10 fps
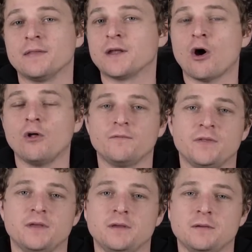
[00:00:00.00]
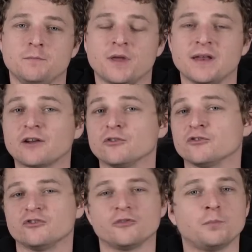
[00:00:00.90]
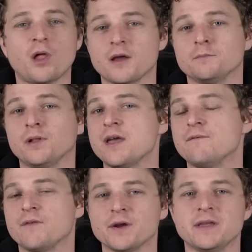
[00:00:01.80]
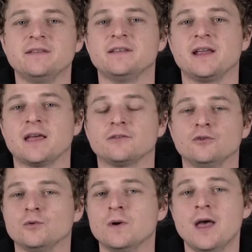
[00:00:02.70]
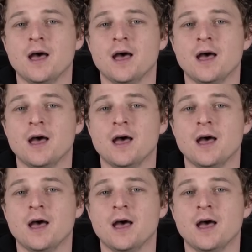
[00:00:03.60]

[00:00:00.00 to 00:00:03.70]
And then all of the connectors are just plug and play, very easy to get to.